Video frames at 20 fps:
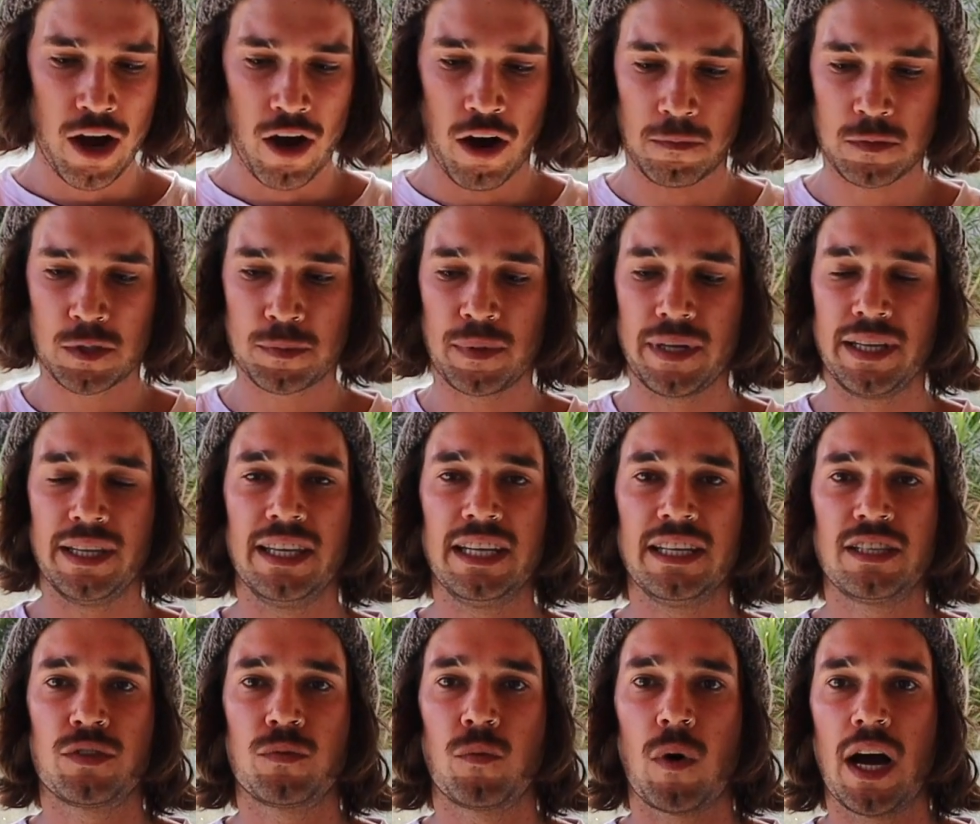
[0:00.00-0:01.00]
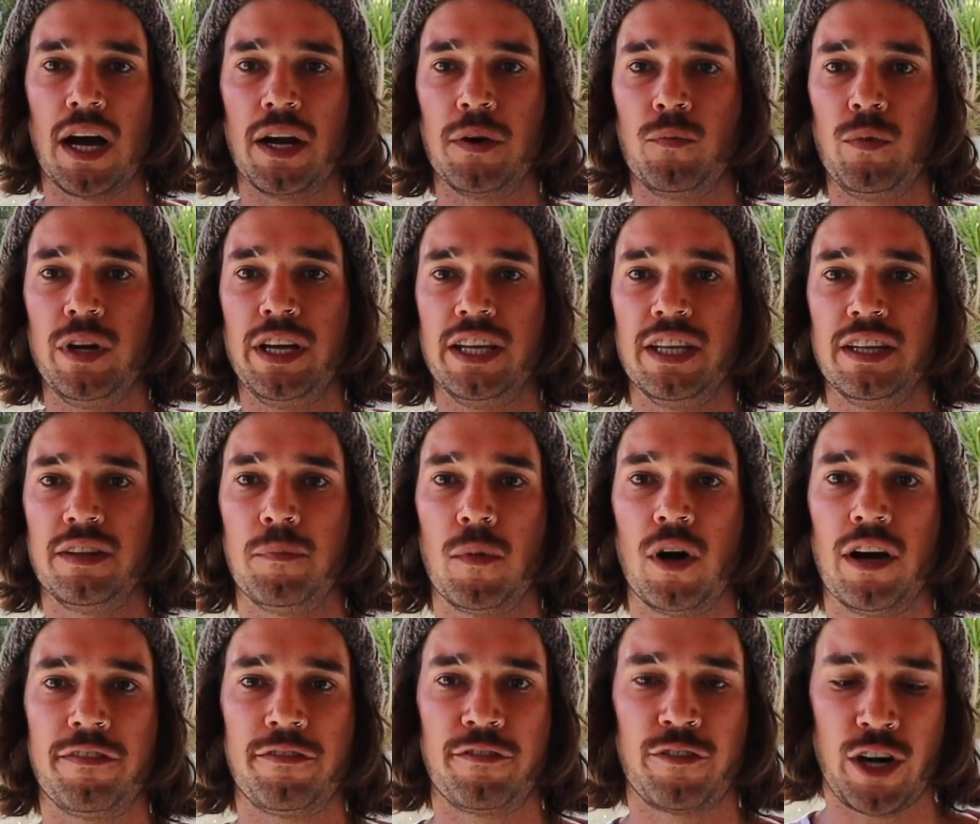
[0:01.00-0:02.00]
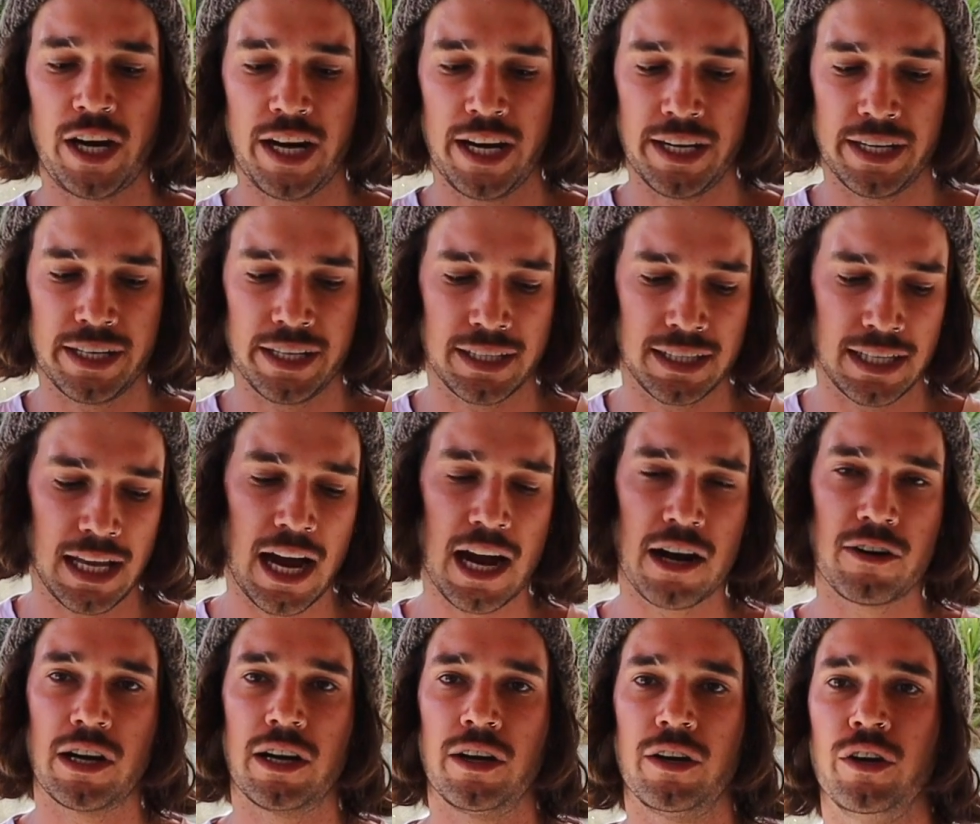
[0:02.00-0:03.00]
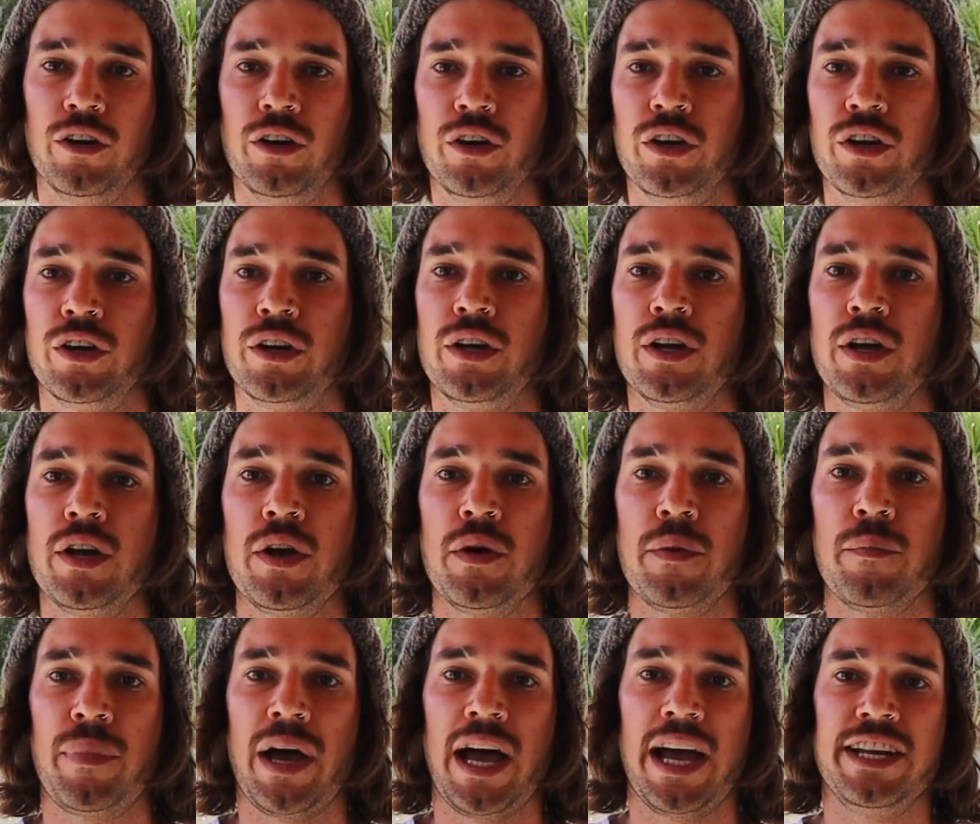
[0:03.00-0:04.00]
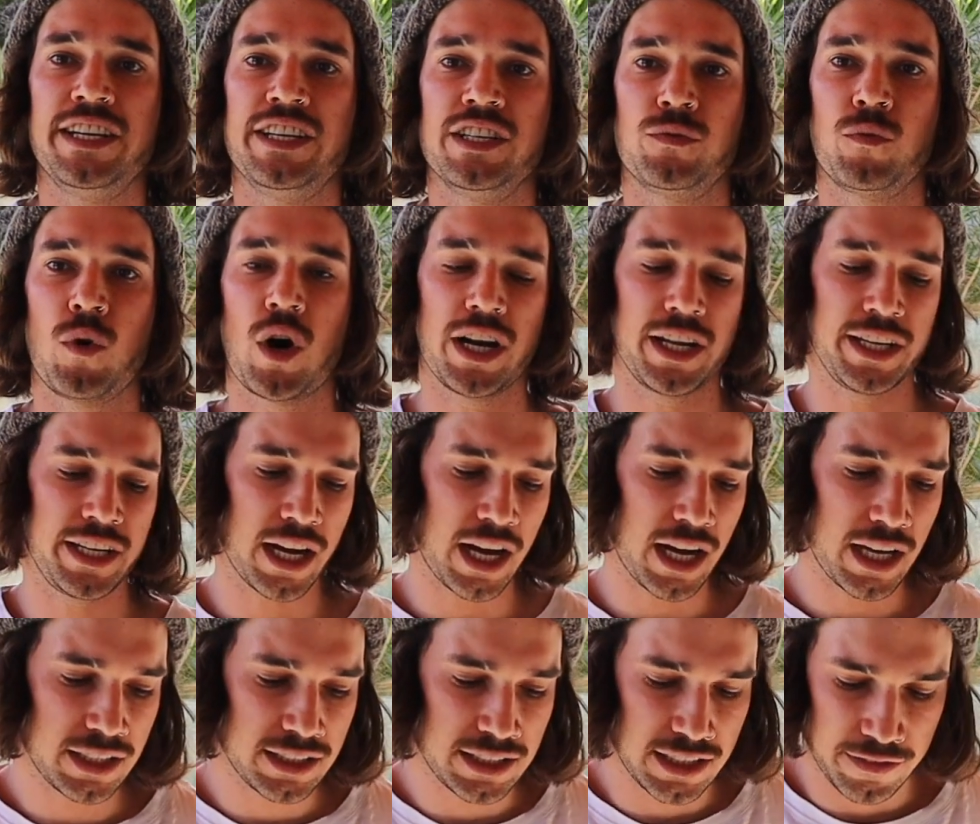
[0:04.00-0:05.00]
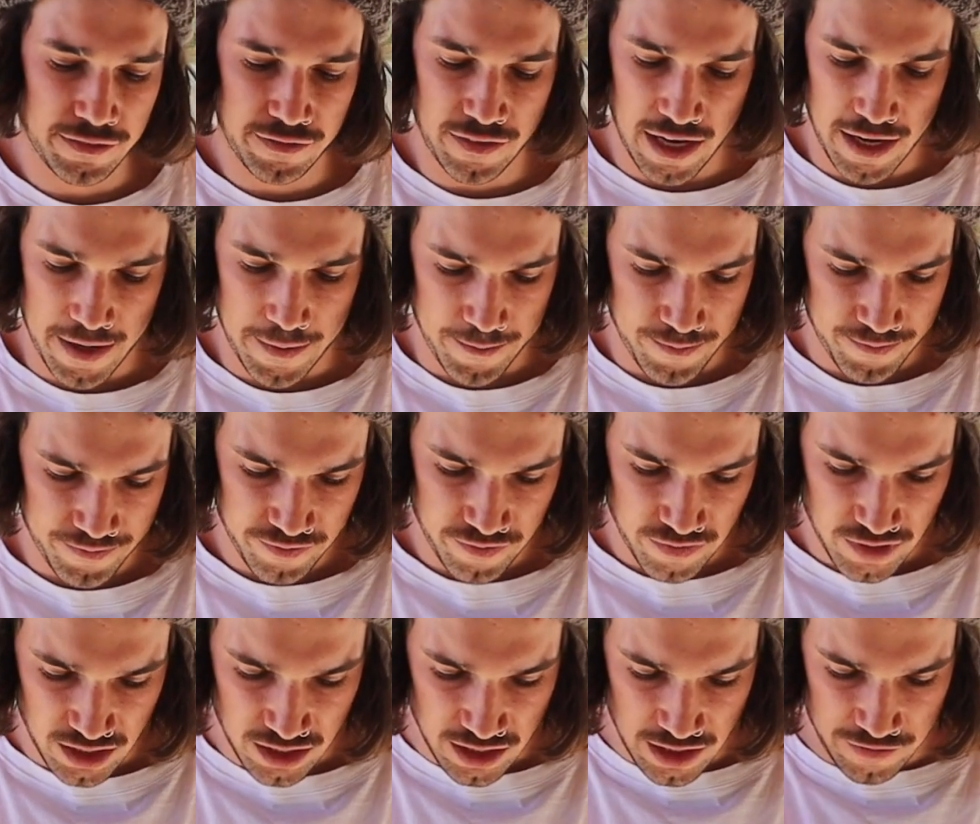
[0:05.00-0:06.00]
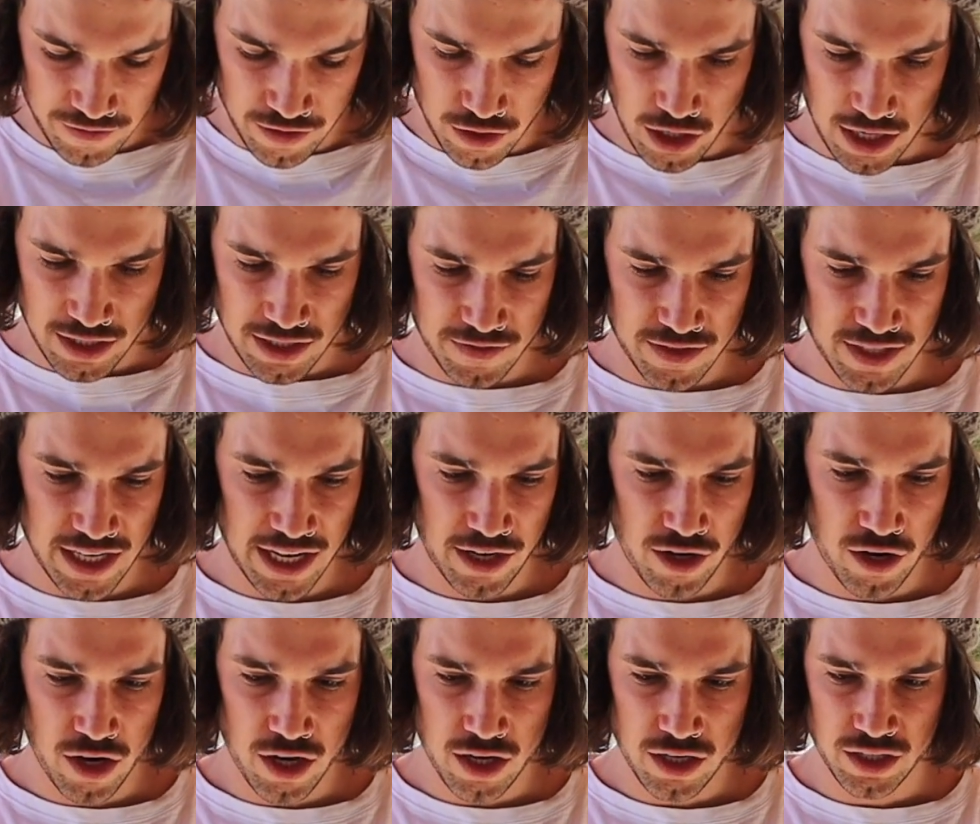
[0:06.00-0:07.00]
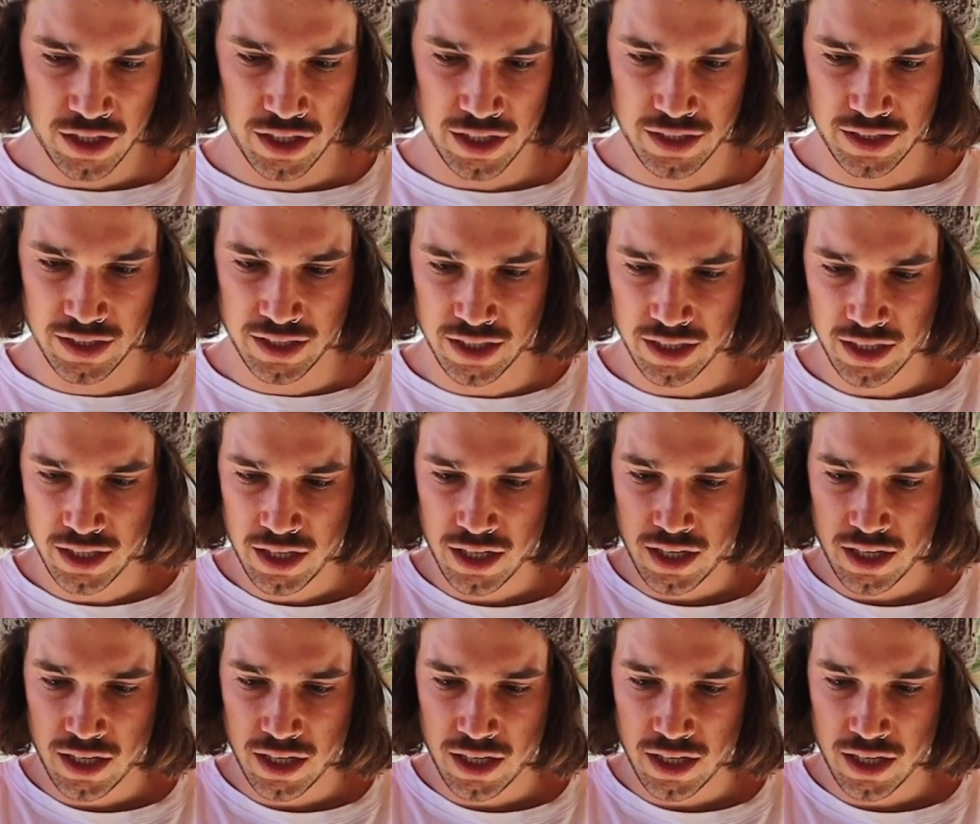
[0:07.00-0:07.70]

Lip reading: I'm splitting this one with my friend Lara. Her page is Wine and Yarns. If you guys have seen her, she's